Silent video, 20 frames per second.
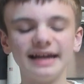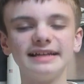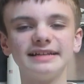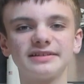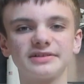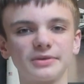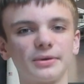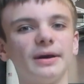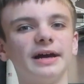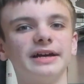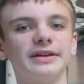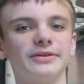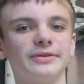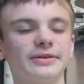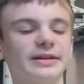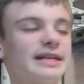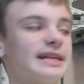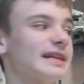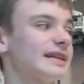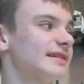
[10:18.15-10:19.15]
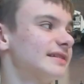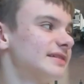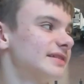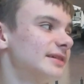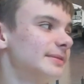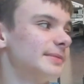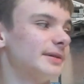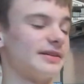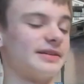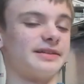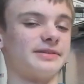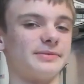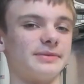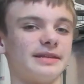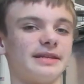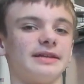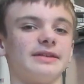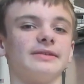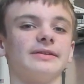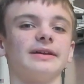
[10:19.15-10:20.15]
quite annoying, to be honest
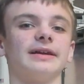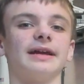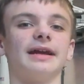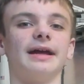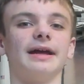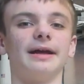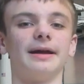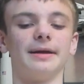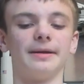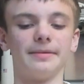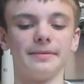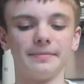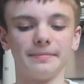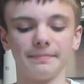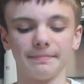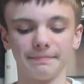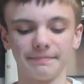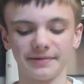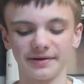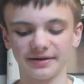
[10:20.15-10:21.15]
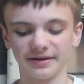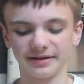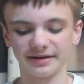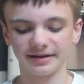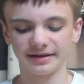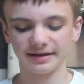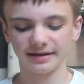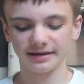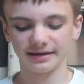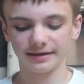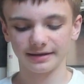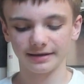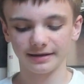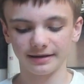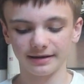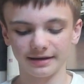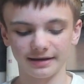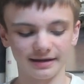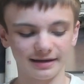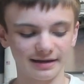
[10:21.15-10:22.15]
with you. But
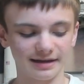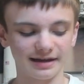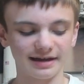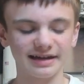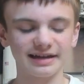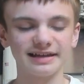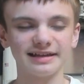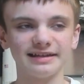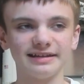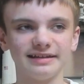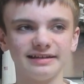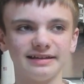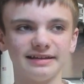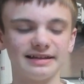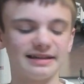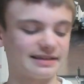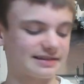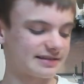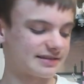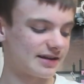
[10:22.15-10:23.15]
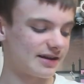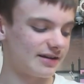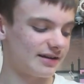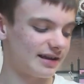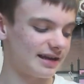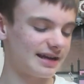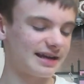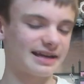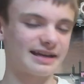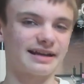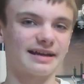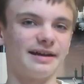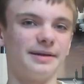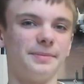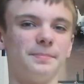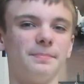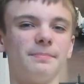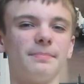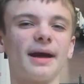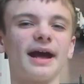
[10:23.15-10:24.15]
it's not like a
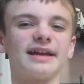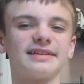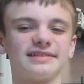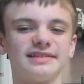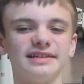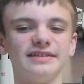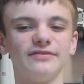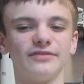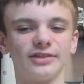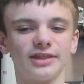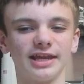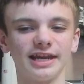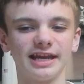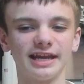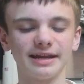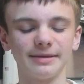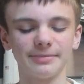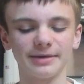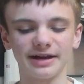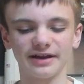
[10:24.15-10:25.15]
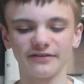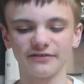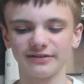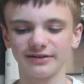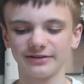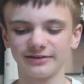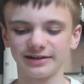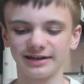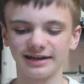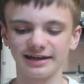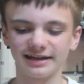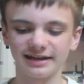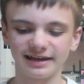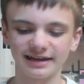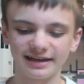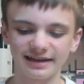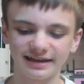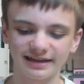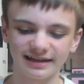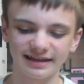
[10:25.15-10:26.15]
massive thing, but I feel
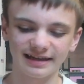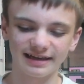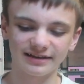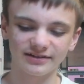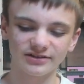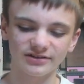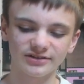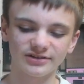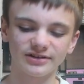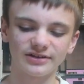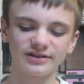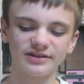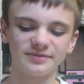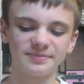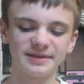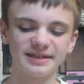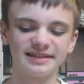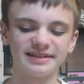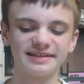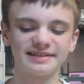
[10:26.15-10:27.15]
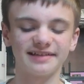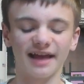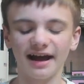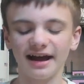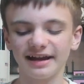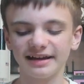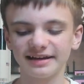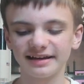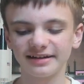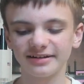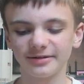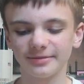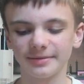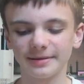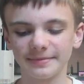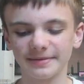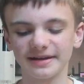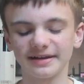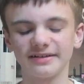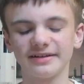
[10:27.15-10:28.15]
like it just could have been designed a little
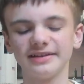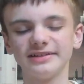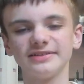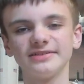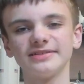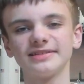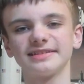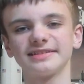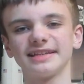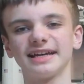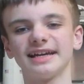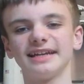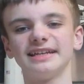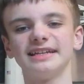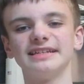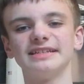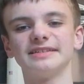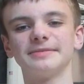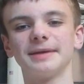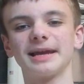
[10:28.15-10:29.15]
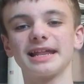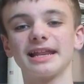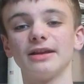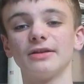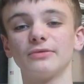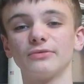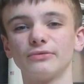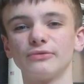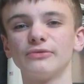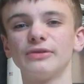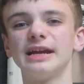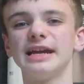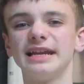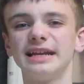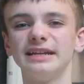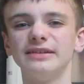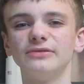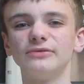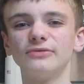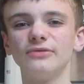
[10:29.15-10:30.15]
bit better. I do understand it to make it look
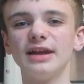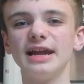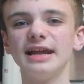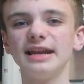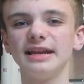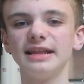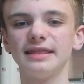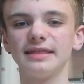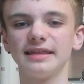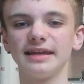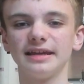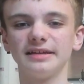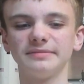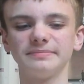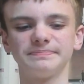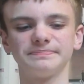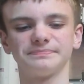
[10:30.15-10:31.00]
really, really thin,